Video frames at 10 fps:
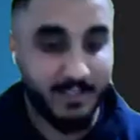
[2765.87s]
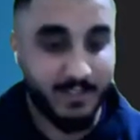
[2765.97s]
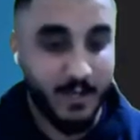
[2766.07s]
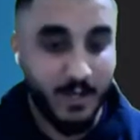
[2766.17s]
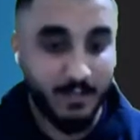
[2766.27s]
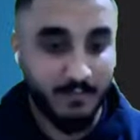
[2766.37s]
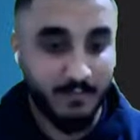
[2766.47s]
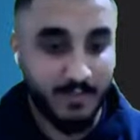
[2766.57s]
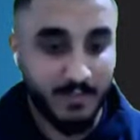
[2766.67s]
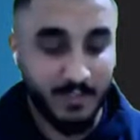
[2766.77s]
Got this
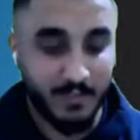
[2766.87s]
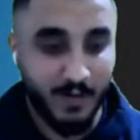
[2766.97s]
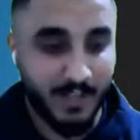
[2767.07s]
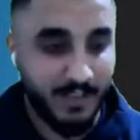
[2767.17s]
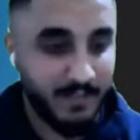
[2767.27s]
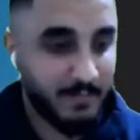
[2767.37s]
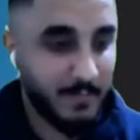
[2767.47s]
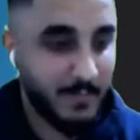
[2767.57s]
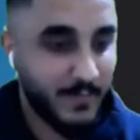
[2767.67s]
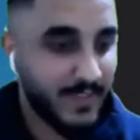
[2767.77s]
installed. So let's run it.
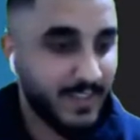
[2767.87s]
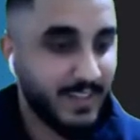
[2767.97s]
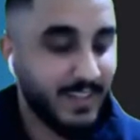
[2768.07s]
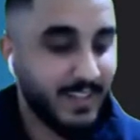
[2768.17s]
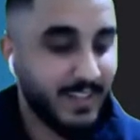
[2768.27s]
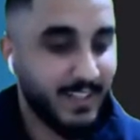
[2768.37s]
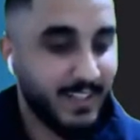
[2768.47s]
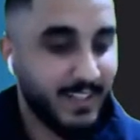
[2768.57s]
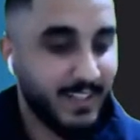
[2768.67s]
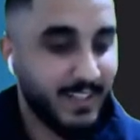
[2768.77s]

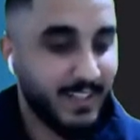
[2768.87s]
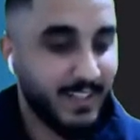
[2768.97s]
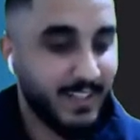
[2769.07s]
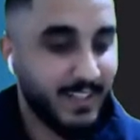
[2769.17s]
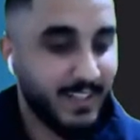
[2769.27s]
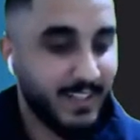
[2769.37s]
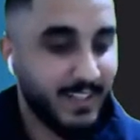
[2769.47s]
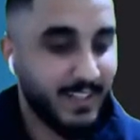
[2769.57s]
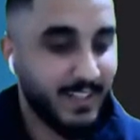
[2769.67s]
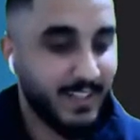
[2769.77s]
Let's run it
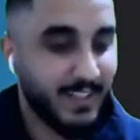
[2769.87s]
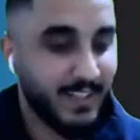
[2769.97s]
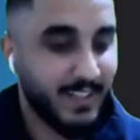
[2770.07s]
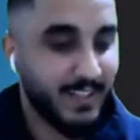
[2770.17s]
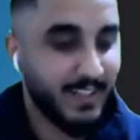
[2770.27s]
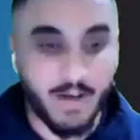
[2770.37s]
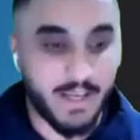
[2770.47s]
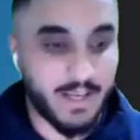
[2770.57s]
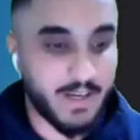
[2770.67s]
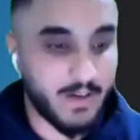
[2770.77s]

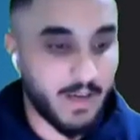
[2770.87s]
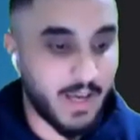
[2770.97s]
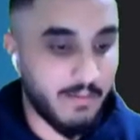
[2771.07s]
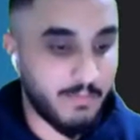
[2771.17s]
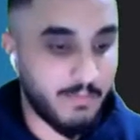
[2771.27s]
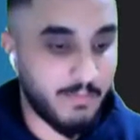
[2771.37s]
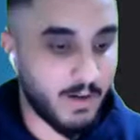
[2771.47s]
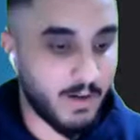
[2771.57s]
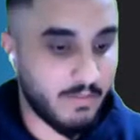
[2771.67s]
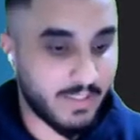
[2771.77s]
while we wait.
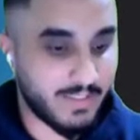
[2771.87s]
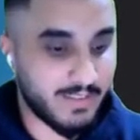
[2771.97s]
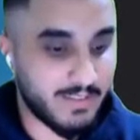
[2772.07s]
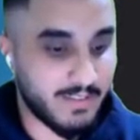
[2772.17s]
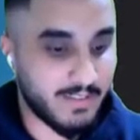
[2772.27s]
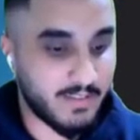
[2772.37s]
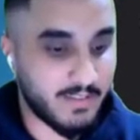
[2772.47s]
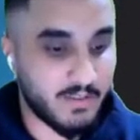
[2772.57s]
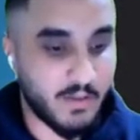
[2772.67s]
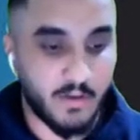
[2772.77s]
Okay, perfect.
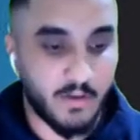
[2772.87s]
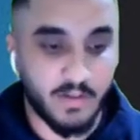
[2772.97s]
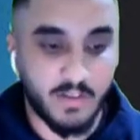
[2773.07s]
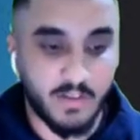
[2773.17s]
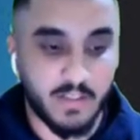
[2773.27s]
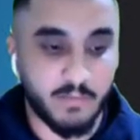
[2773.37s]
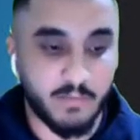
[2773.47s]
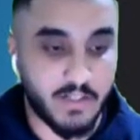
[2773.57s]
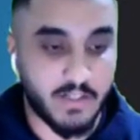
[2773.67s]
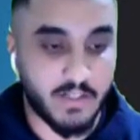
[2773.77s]
So you can just simply like
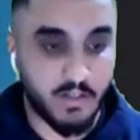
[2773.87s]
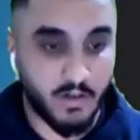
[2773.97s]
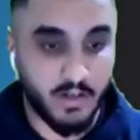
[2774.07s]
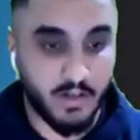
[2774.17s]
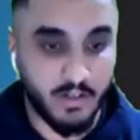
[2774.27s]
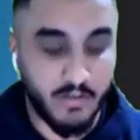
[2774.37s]
search your